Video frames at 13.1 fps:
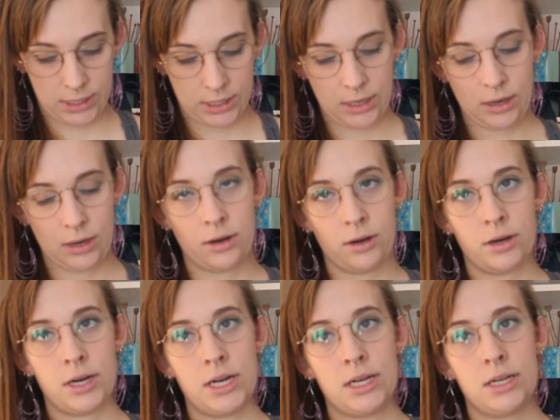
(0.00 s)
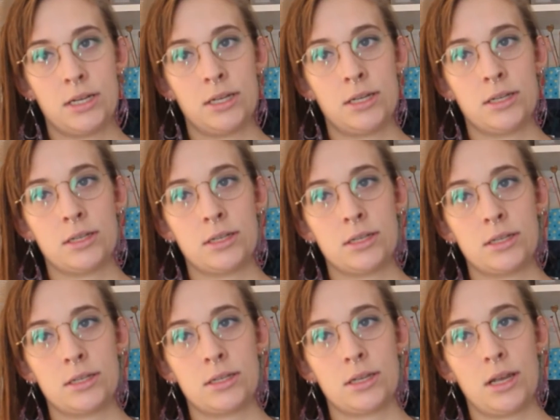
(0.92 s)
Here
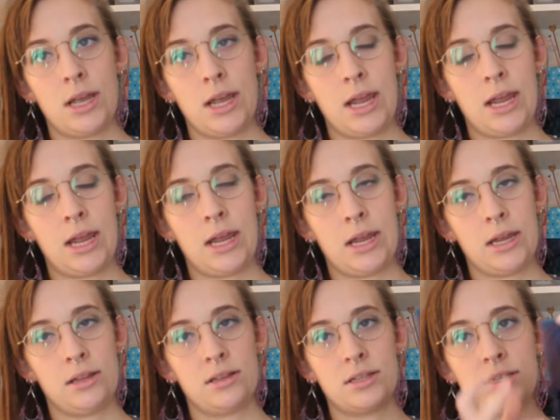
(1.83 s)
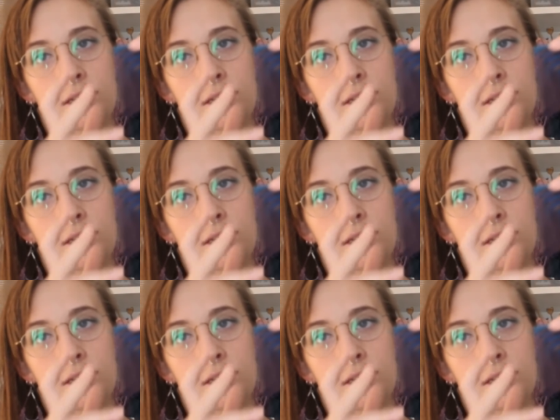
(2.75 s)
is this